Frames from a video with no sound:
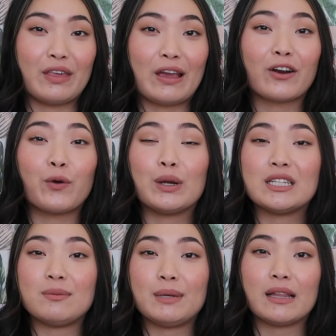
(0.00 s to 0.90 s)
They are going
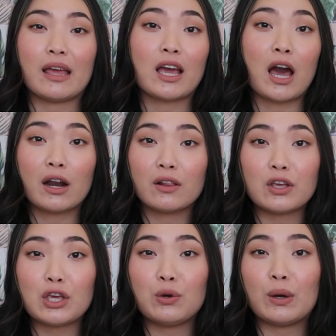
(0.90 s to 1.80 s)
to be like
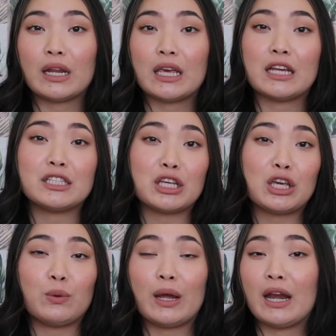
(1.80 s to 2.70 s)
cuddling you and kissing
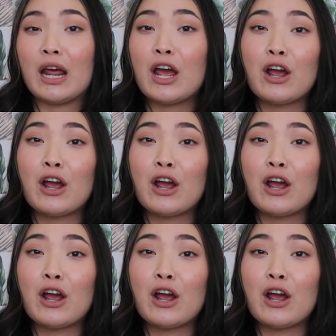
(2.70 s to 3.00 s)
you and